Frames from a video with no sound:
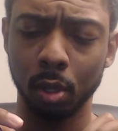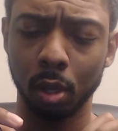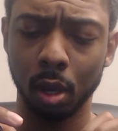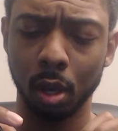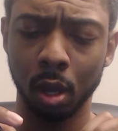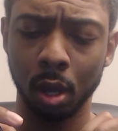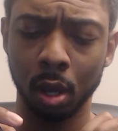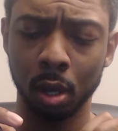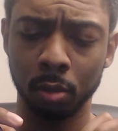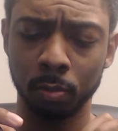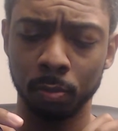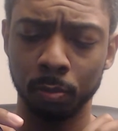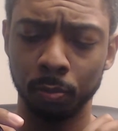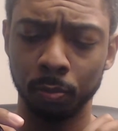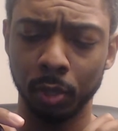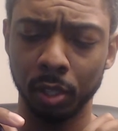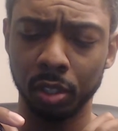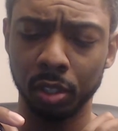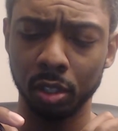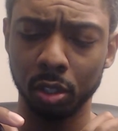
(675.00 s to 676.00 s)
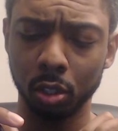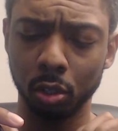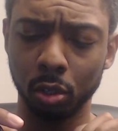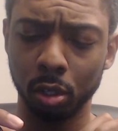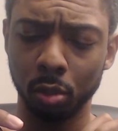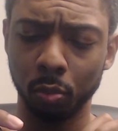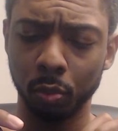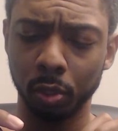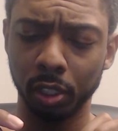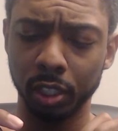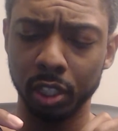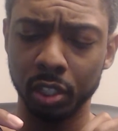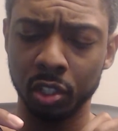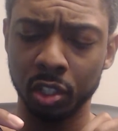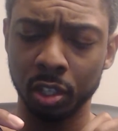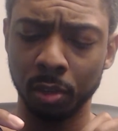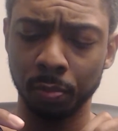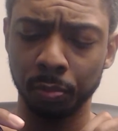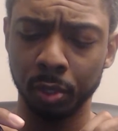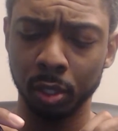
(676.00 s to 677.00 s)
I think they're going to release
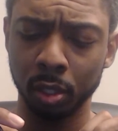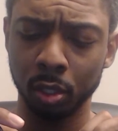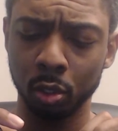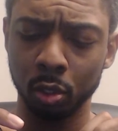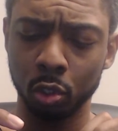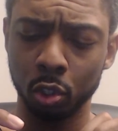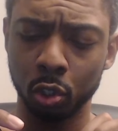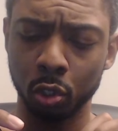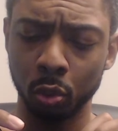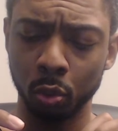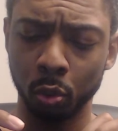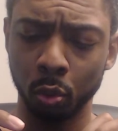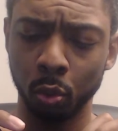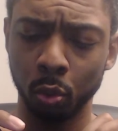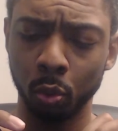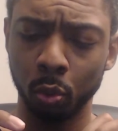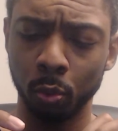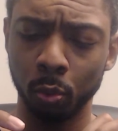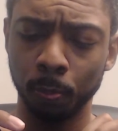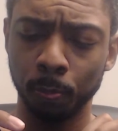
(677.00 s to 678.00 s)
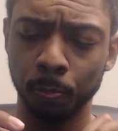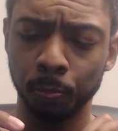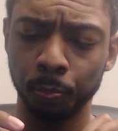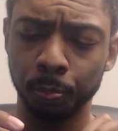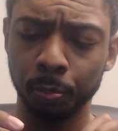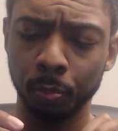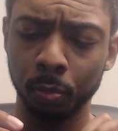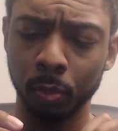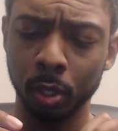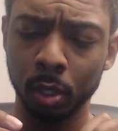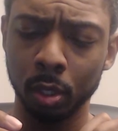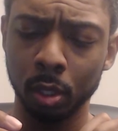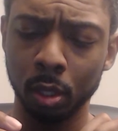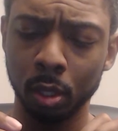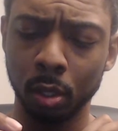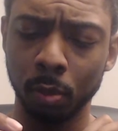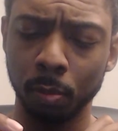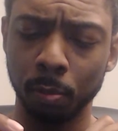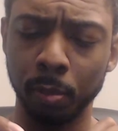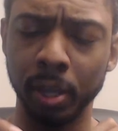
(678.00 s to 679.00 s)
something to
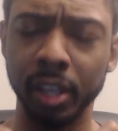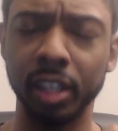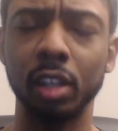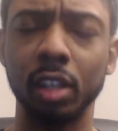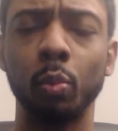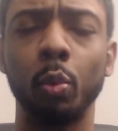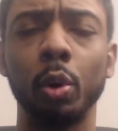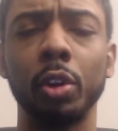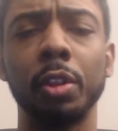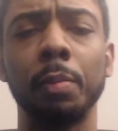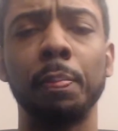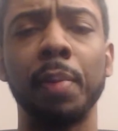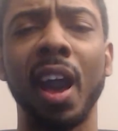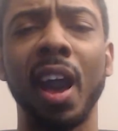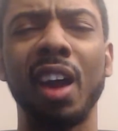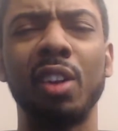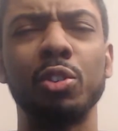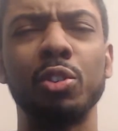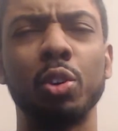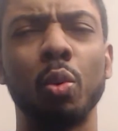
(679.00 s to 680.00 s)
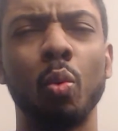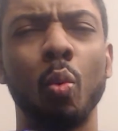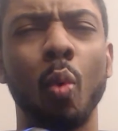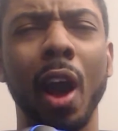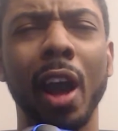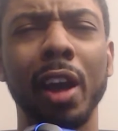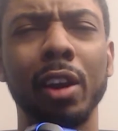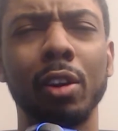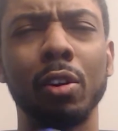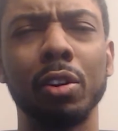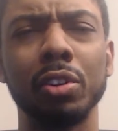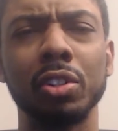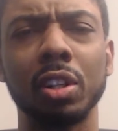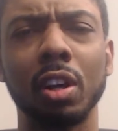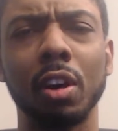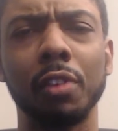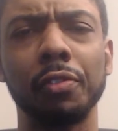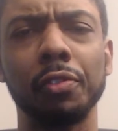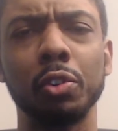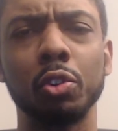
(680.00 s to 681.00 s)
make it where the paddles are wider on
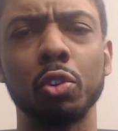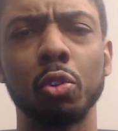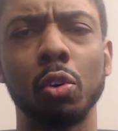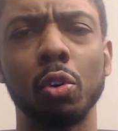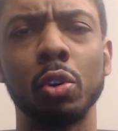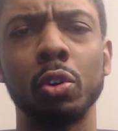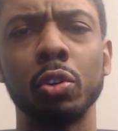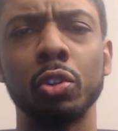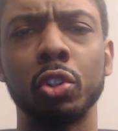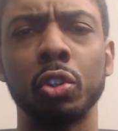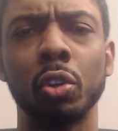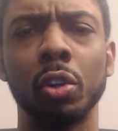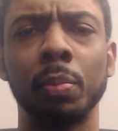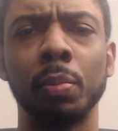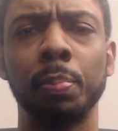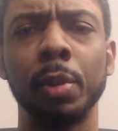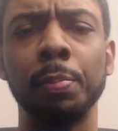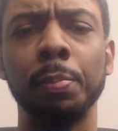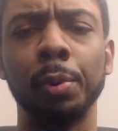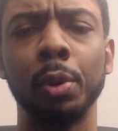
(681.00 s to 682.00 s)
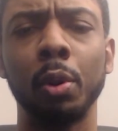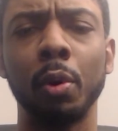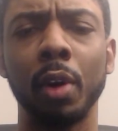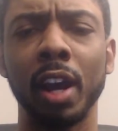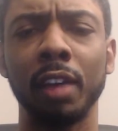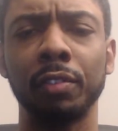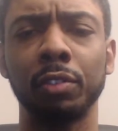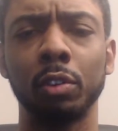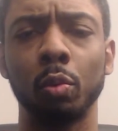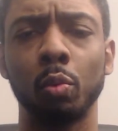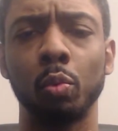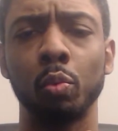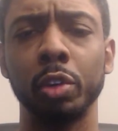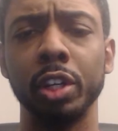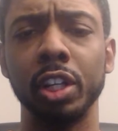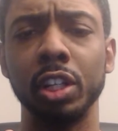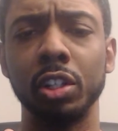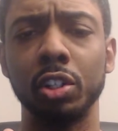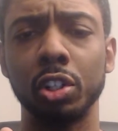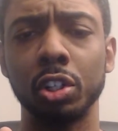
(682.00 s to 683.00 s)
Scuff controllers so that people don't have to
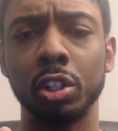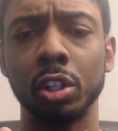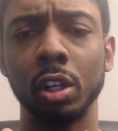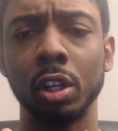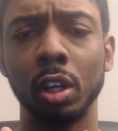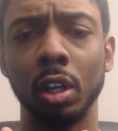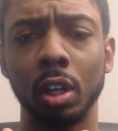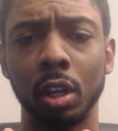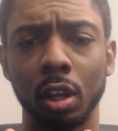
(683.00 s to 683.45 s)
reach.